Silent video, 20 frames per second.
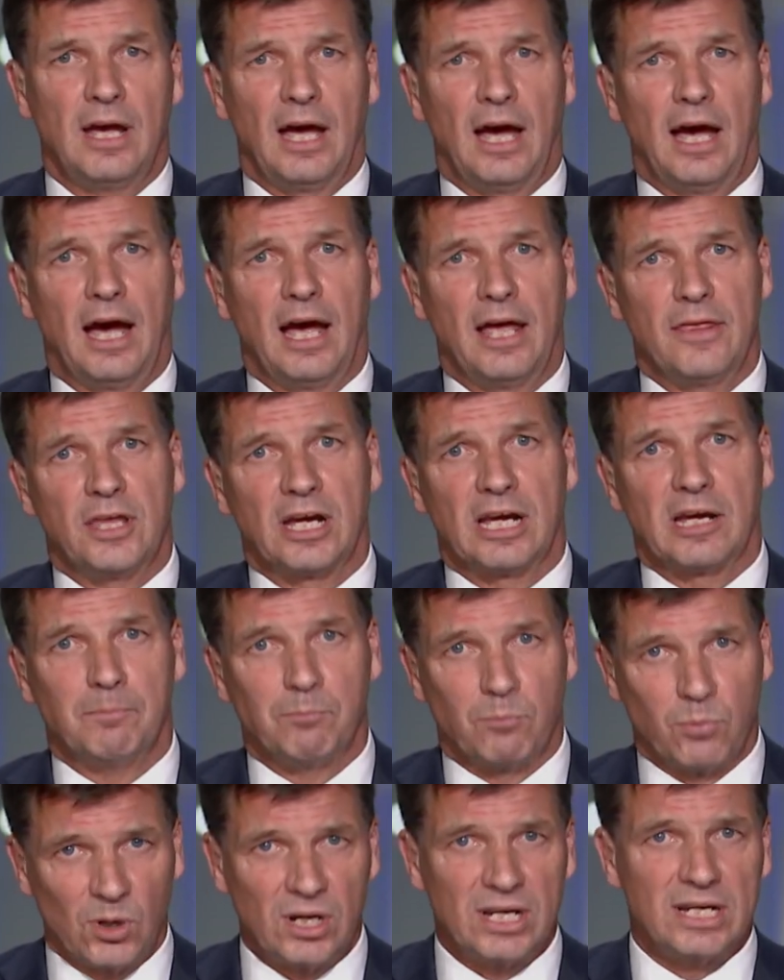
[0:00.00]
that can
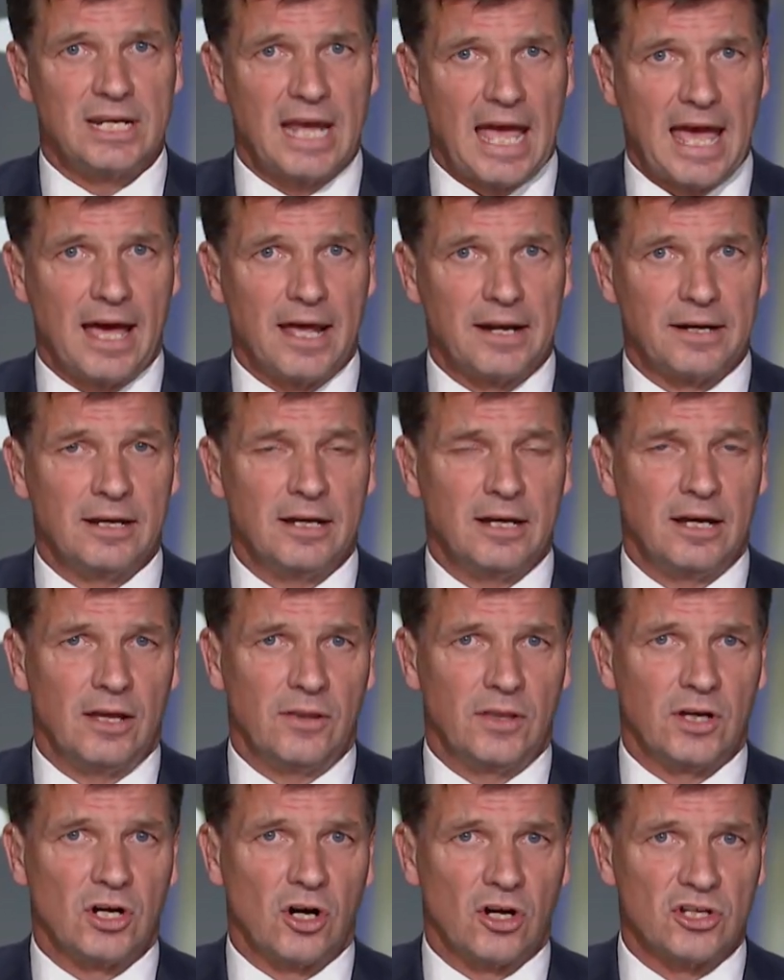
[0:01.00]
bring down
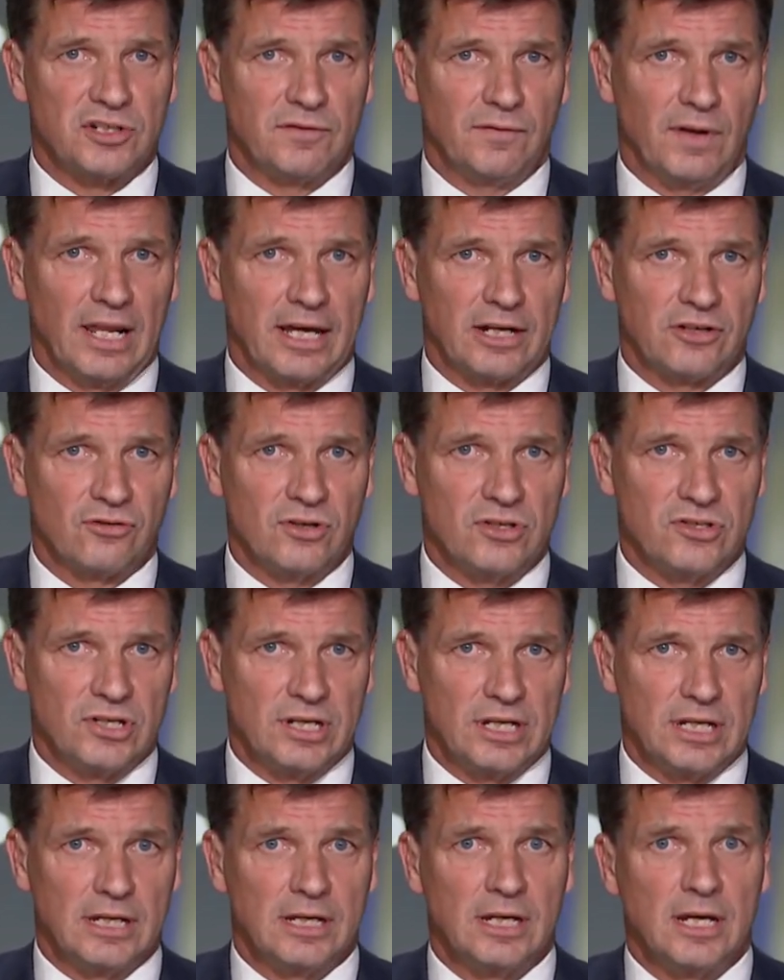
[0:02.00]
the cost of
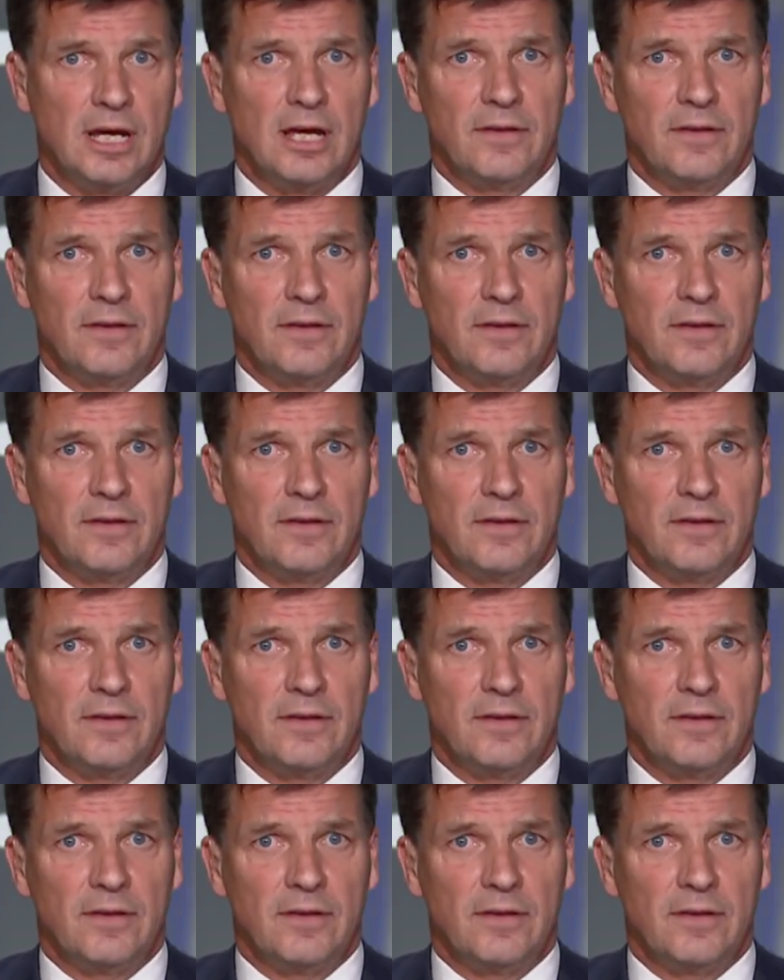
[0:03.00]
electricity,